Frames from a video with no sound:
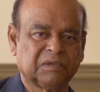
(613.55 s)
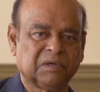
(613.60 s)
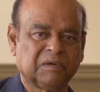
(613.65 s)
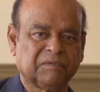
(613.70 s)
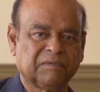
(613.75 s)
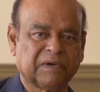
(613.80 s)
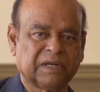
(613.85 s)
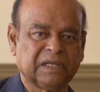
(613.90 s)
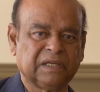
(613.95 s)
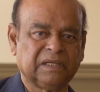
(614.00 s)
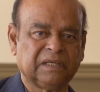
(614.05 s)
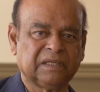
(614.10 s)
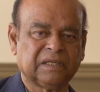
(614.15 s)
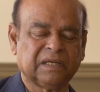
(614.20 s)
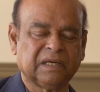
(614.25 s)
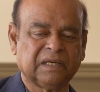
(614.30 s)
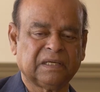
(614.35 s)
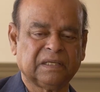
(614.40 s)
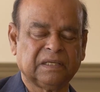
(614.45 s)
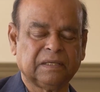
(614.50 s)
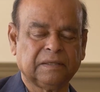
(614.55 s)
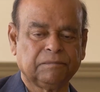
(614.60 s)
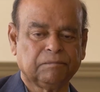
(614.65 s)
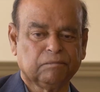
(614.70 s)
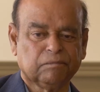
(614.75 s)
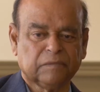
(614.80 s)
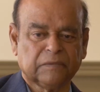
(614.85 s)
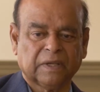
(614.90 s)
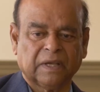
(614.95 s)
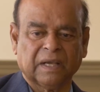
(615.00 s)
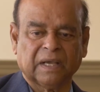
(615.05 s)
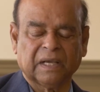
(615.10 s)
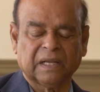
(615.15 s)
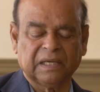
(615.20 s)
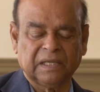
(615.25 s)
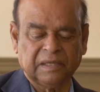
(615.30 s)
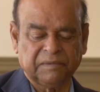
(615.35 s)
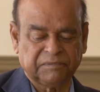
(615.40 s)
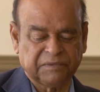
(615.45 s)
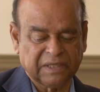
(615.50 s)
go for integrating,
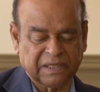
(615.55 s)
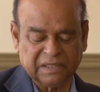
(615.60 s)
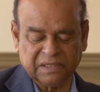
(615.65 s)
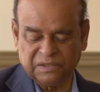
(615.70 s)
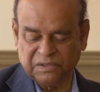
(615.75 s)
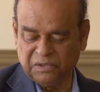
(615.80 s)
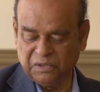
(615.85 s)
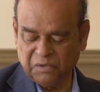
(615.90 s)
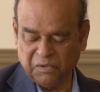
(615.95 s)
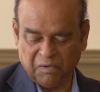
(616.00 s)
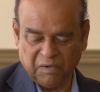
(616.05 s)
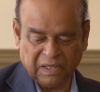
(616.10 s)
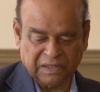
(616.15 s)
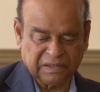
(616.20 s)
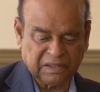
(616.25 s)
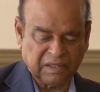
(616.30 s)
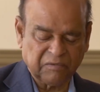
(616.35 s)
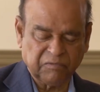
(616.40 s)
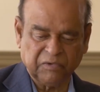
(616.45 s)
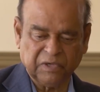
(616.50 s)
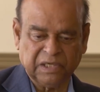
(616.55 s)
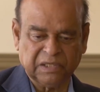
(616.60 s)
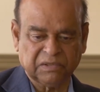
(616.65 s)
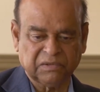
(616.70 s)
and if there is no other way